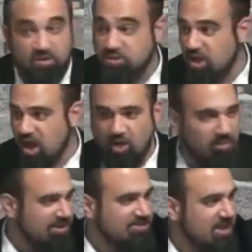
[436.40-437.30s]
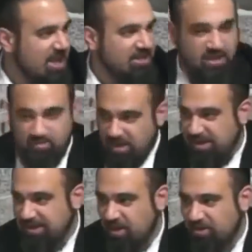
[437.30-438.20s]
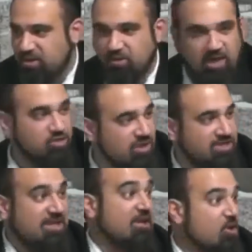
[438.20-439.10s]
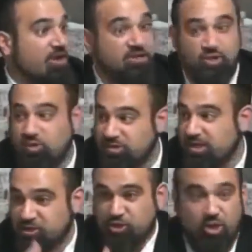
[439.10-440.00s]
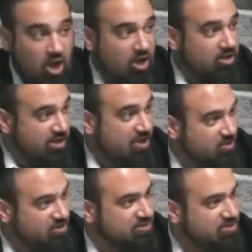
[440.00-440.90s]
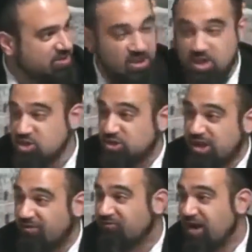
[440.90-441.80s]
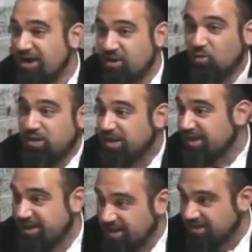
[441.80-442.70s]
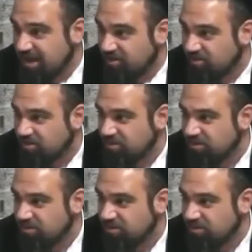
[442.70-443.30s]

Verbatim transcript: Because no, but he's late. He made a deal with you guys. You guys can't go against your own deal. It's your law. You can't go against the deal. So they're fighting. Who are they going to kill now?